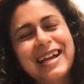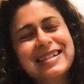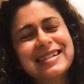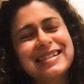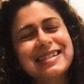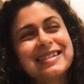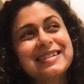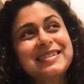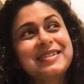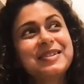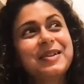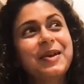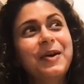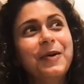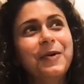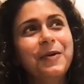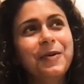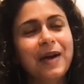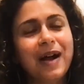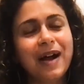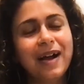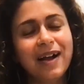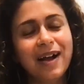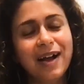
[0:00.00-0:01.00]
Oh
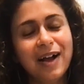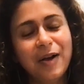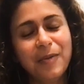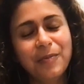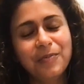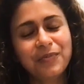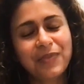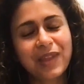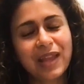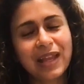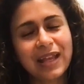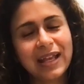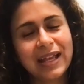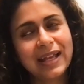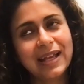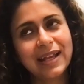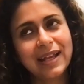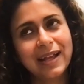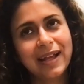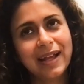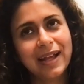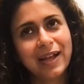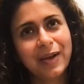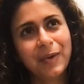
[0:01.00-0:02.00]
yes. So
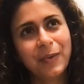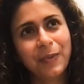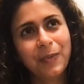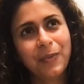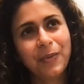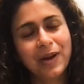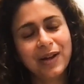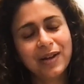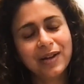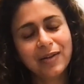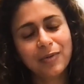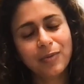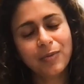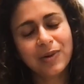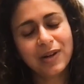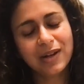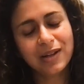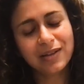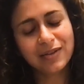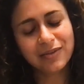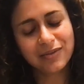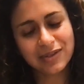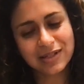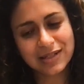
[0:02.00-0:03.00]
one
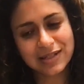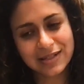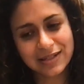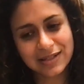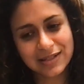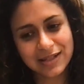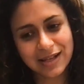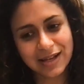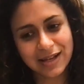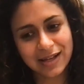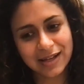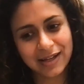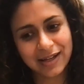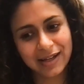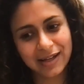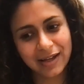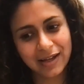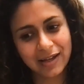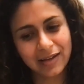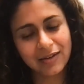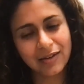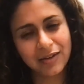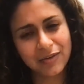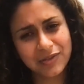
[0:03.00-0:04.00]
of the reasons
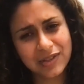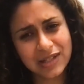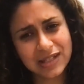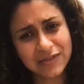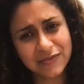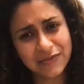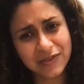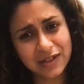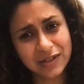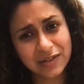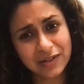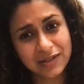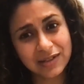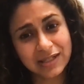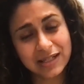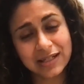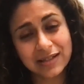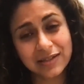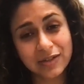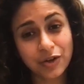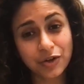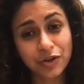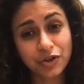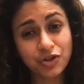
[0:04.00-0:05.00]
I love this
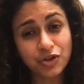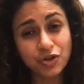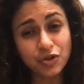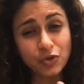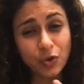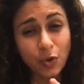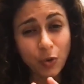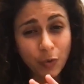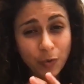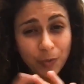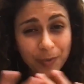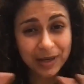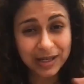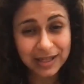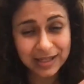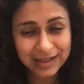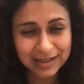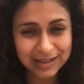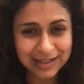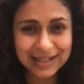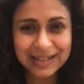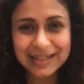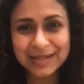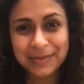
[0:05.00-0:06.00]
field is there's
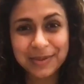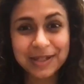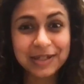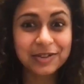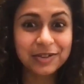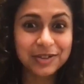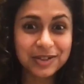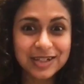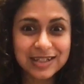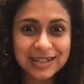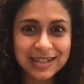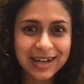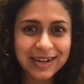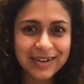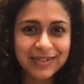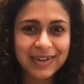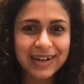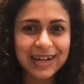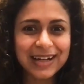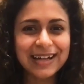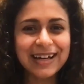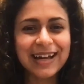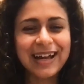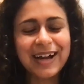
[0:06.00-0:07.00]
so many things being
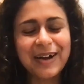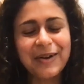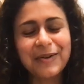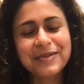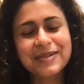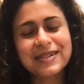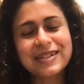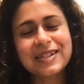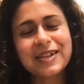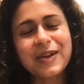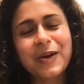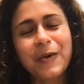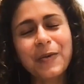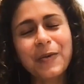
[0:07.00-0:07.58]
looked at right now.